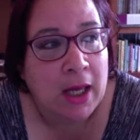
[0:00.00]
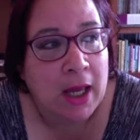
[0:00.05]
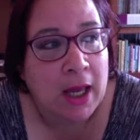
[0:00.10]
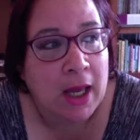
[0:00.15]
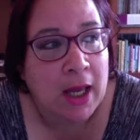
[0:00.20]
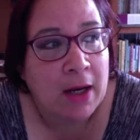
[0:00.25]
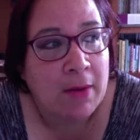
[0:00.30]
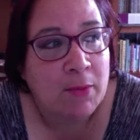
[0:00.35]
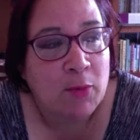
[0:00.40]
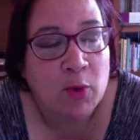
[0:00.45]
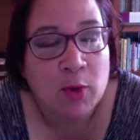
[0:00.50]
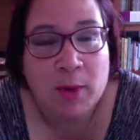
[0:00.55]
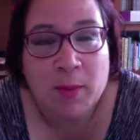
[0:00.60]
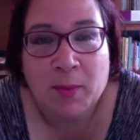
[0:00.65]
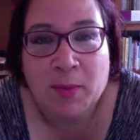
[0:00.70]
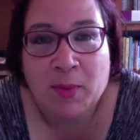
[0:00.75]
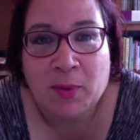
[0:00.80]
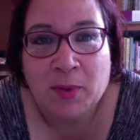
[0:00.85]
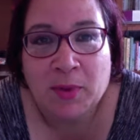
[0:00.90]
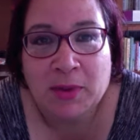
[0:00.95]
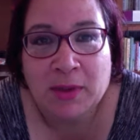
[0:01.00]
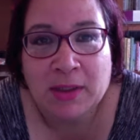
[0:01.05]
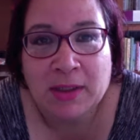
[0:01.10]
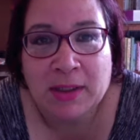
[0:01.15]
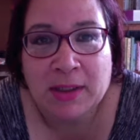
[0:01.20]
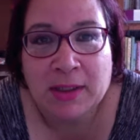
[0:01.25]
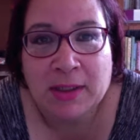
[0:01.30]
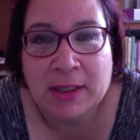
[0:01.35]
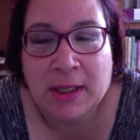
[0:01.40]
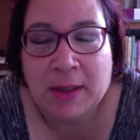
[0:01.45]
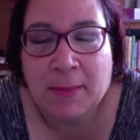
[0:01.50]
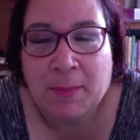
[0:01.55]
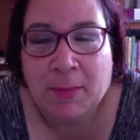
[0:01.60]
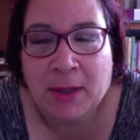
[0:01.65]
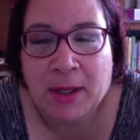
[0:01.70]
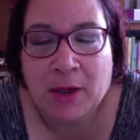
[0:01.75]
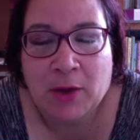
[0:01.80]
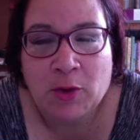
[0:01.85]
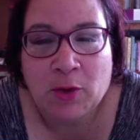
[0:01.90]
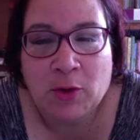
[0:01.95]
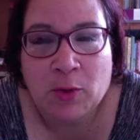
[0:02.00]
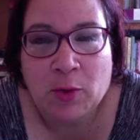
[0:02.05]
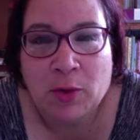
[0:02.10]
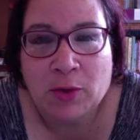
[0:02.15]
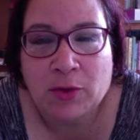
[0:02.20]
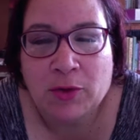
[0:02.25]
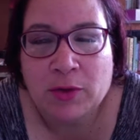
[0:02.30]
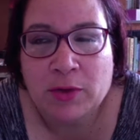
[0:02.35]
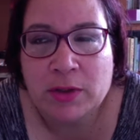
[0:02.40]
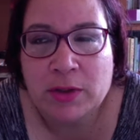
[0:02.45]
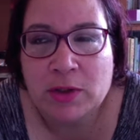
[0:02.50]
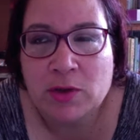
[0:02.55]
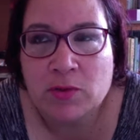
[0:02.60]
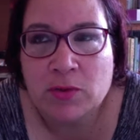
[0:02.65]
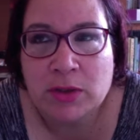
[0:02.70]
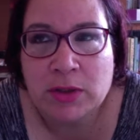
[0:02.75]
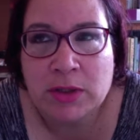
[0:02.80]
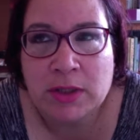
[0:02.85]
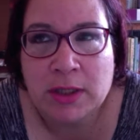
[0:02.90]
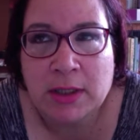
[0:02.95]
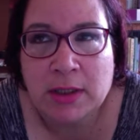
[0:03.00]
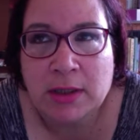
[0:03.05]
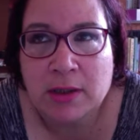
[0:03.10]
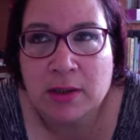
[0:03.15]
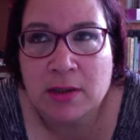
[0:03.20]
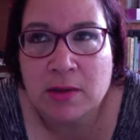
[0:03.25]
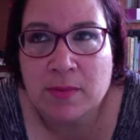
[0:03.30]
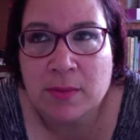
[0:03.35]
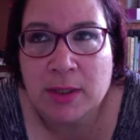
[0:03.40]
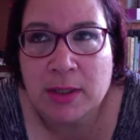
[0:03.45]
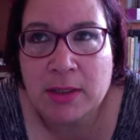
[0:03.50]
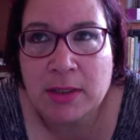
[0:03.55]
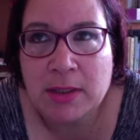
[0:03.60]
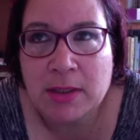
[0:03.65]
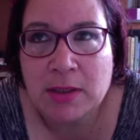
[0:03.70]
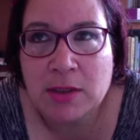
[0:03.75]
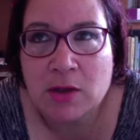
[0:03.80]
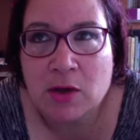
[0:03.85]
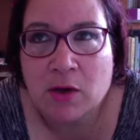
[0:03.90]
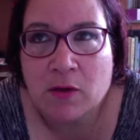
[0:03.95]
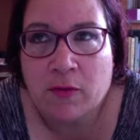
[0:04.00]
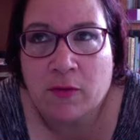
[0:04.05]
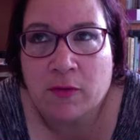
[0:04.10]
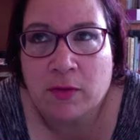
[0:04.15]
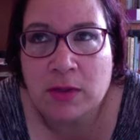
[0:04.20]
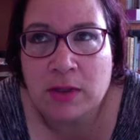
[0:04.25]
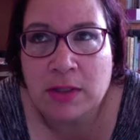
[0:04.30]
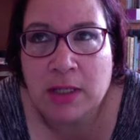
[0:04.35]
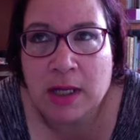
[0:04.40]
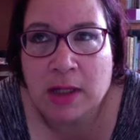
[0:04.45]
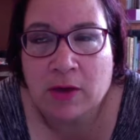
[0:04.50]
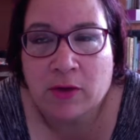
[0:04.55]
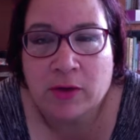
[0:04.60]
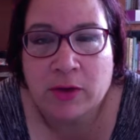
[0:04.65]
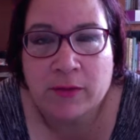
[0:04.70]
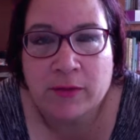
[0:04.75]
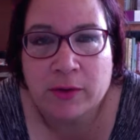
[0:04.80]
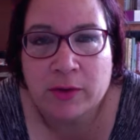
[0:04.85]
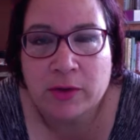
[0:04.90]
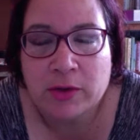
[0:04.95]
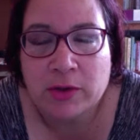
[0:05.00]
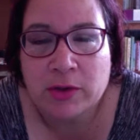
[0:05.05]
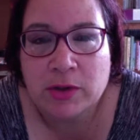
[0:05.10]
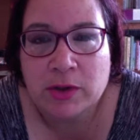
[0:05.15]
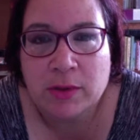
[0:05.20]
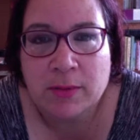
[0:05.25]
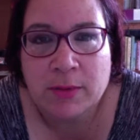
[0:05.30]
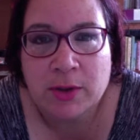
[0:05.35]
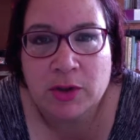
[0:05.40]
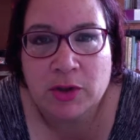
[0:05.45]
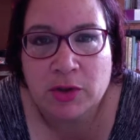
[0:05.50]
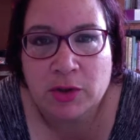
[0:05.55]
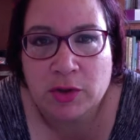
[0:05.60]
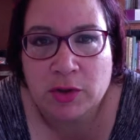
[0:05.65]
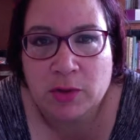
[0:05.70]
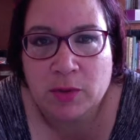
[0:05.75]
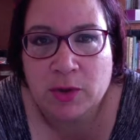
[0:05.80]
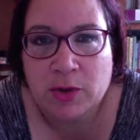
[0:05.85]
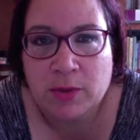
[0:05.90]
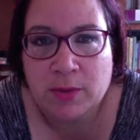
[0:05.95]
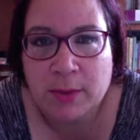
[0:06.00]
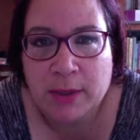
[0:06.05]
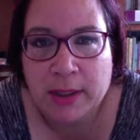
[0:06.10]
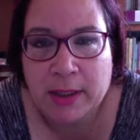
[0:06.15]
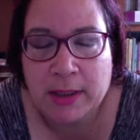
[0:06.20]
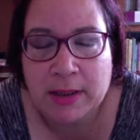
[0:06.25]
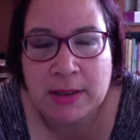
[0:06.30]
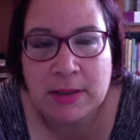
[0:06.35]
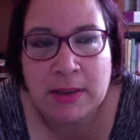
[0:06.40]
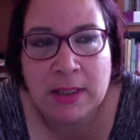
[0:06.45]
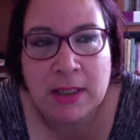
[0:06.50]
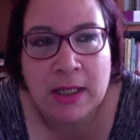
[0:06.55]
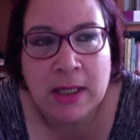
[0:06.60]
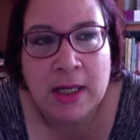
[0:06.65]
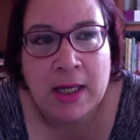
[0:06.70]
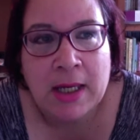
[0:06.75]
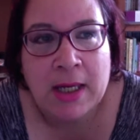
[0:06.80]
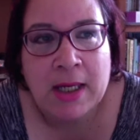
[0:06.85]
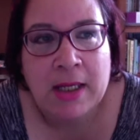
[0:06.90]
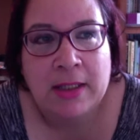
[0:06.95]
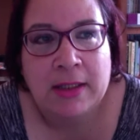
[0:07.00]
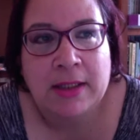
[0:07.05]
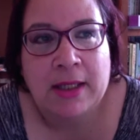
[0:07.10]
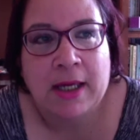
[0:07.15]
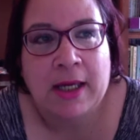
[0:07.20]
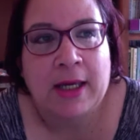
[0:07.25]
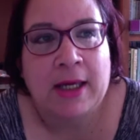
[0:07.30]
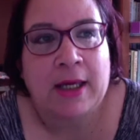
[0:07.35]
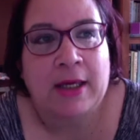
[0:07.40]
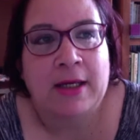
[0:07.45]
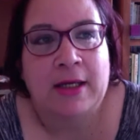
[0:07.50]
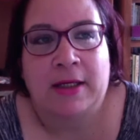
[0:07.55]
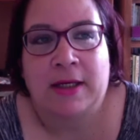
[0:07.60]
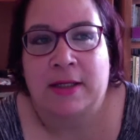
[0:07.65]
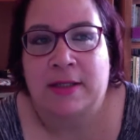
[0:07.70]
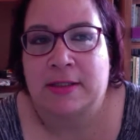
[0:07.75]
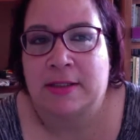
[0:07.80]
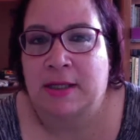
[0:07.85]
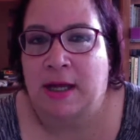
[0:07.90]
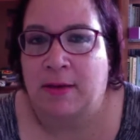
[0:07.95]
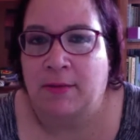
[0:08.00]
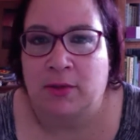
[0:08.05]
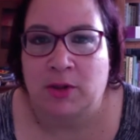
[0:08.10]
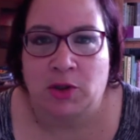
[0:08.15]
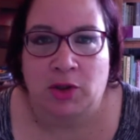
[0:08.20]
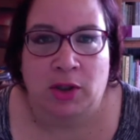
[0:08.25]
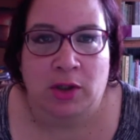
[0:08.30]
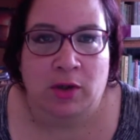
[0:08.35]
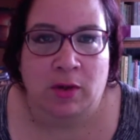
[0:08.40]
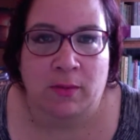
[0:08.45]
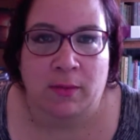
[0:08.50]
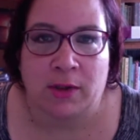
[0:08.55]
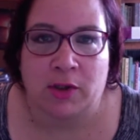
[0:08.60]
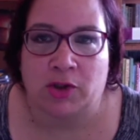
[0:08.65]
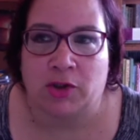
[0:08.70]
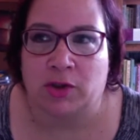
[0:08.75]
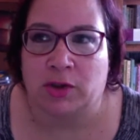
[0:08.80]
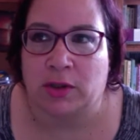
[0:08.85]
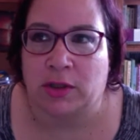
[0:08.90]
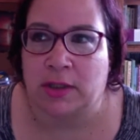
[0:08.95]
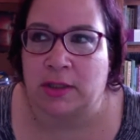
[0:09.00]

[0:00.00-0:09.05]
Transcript: And more importantly, they pay you under this ridiculous basis of salary versus commissions, which means they establish a commission.